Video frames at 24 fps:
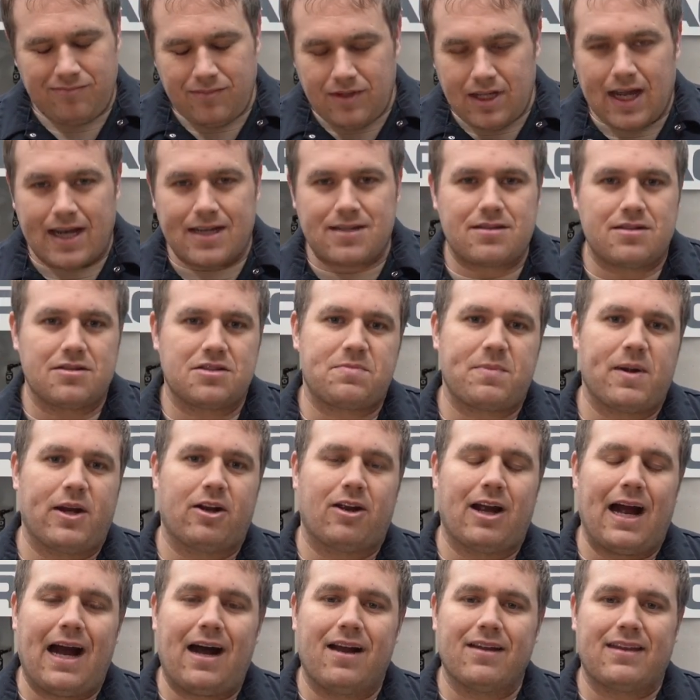Yes, there's
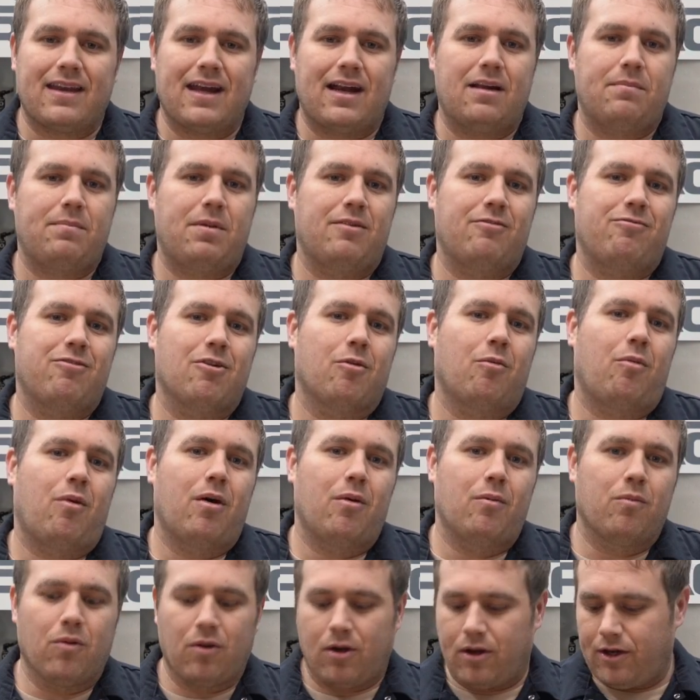better out there, but for
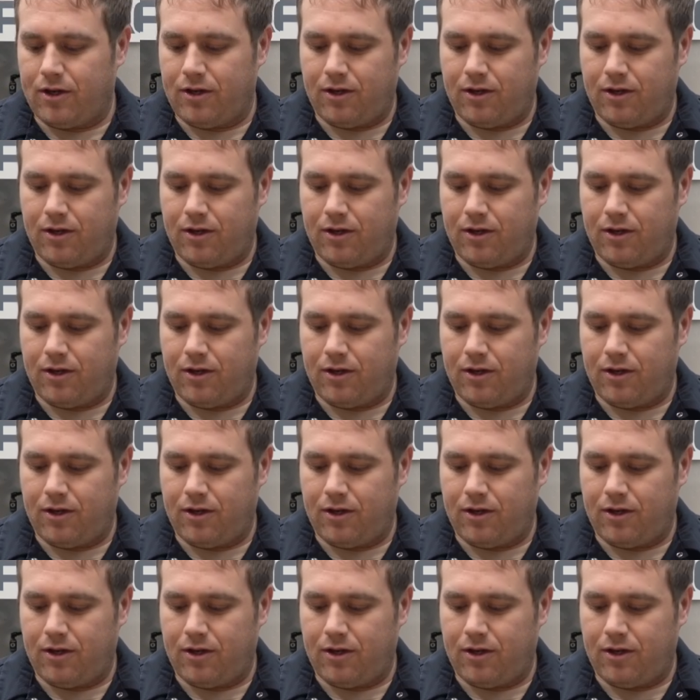what we're